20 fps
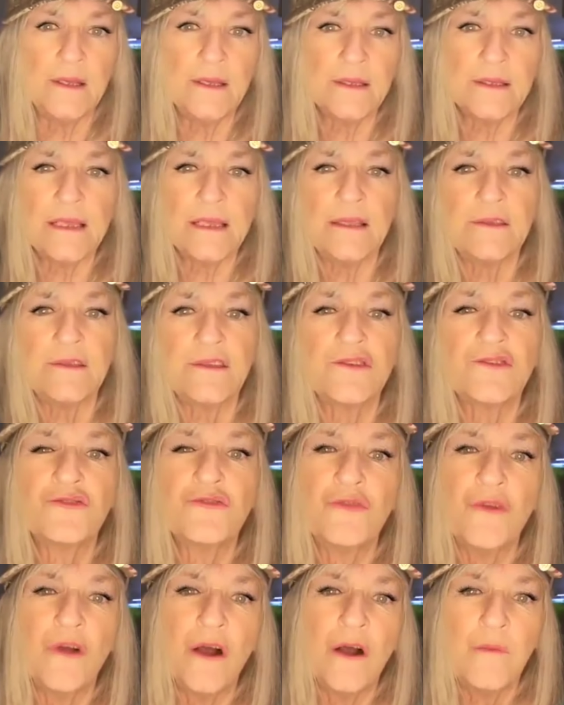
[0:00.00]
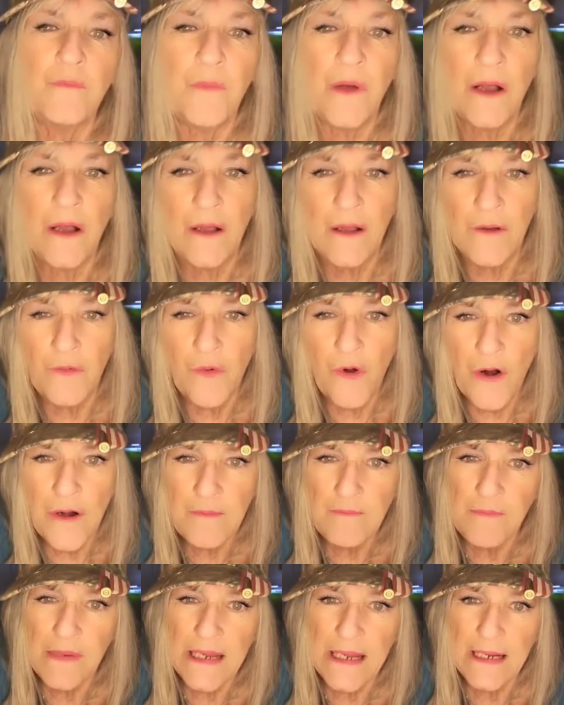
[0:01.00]
Since Trump
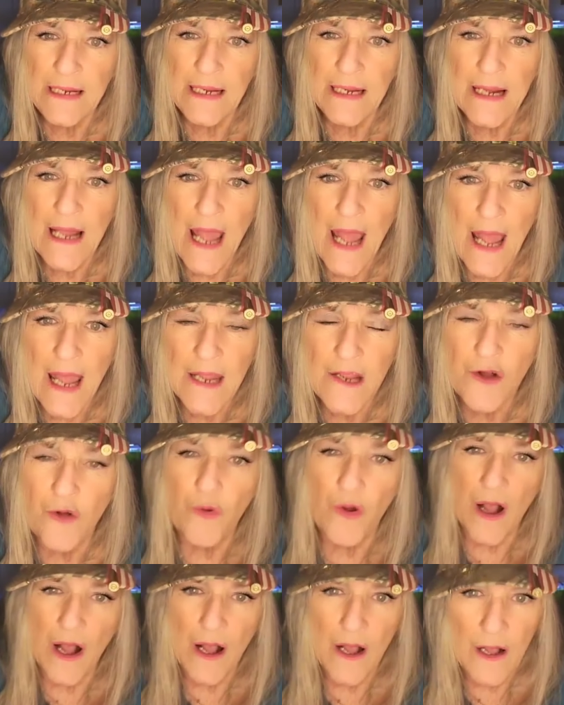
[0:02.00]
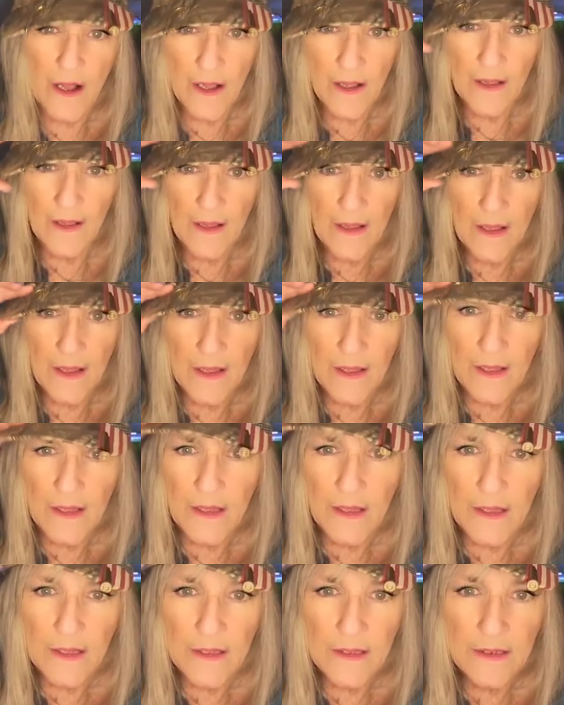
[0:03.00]
won big in Iowa.
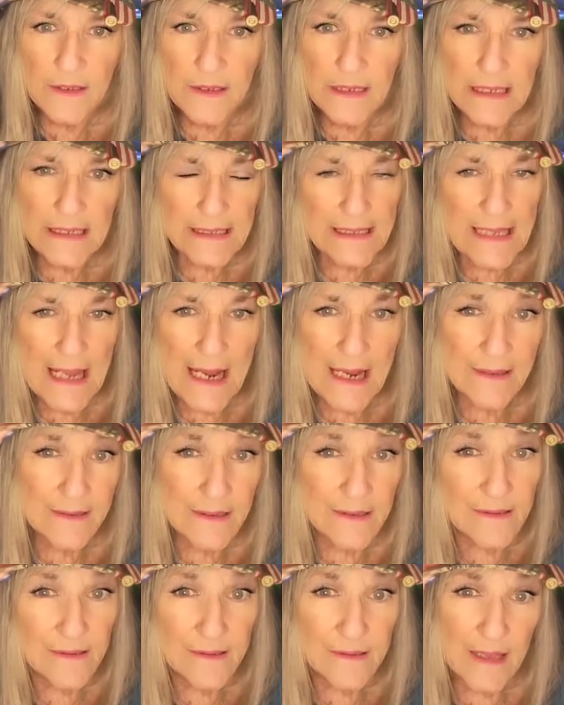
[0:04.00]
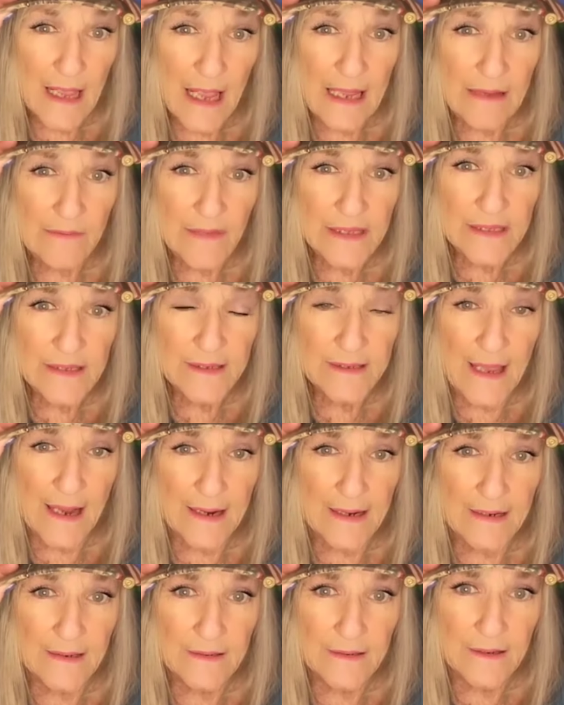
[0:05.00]
DeSantis came in
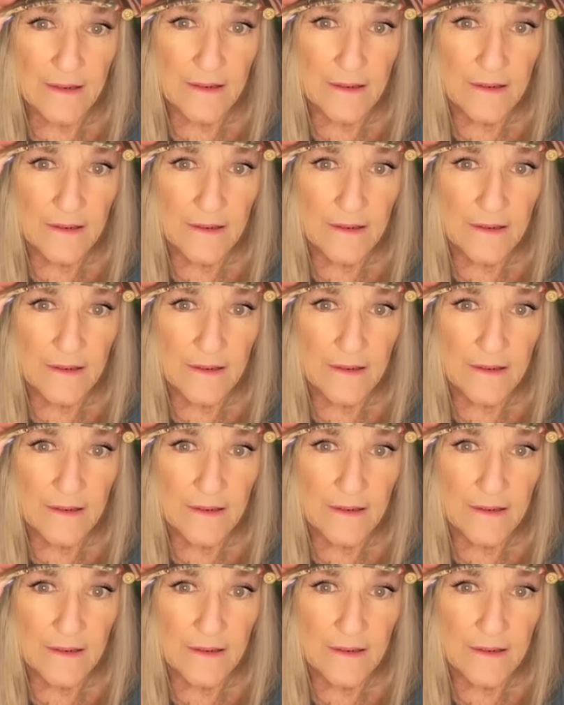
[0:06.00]
second.